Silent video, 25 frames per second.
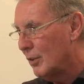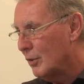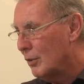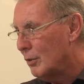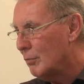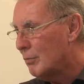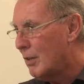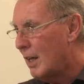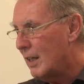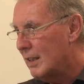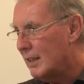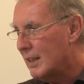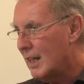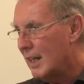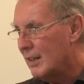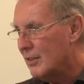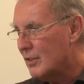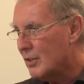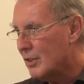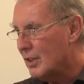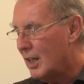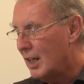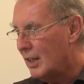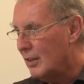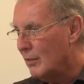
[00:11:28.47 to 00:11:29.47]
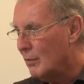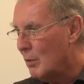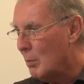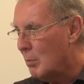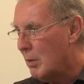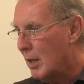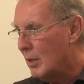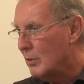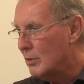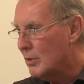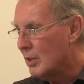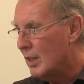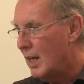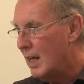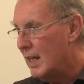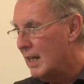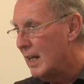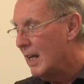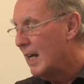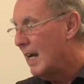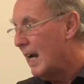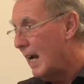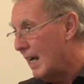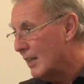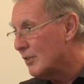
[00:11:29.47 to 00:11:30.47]
on the right-hand side of a bow tie
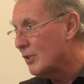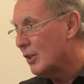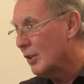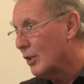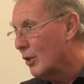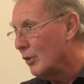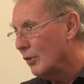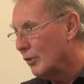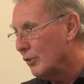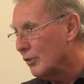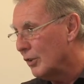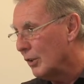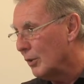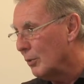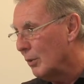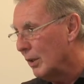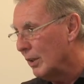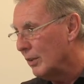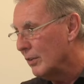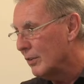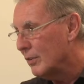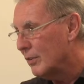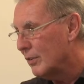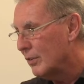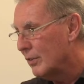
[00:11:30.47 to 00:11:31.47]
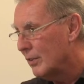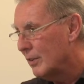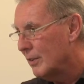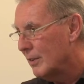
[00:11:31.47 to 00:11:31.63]
as a consequence.